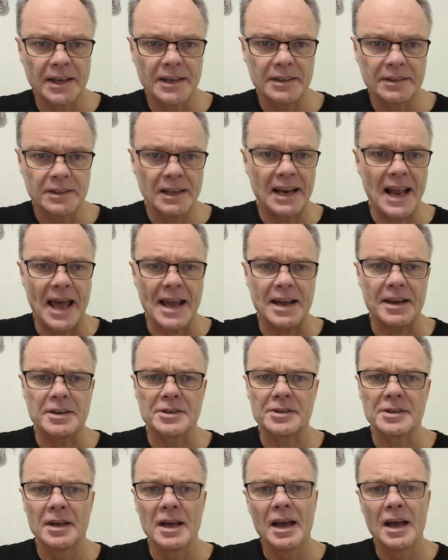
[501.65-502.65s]

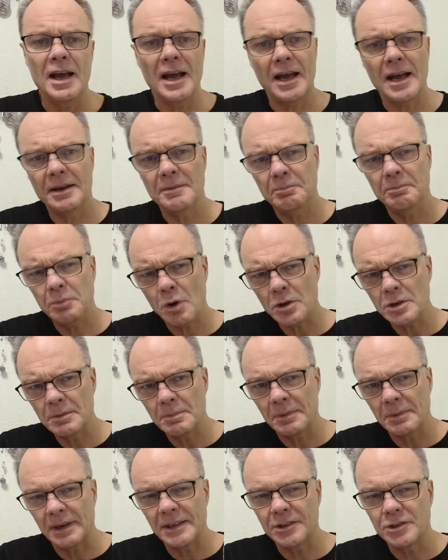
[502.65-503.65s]
legs and
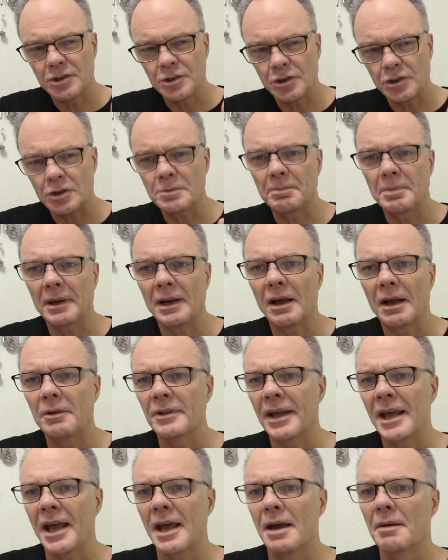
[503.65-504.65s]
possibly just below the
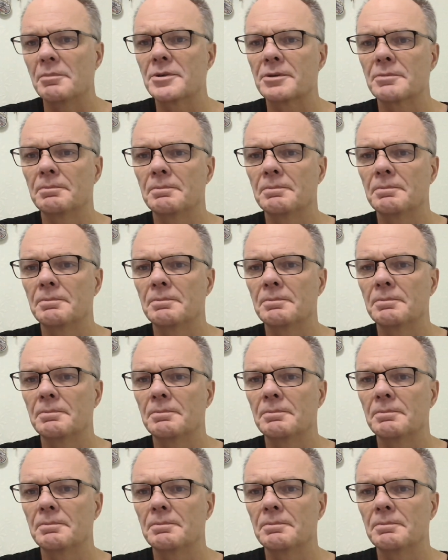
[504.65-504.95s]
hips?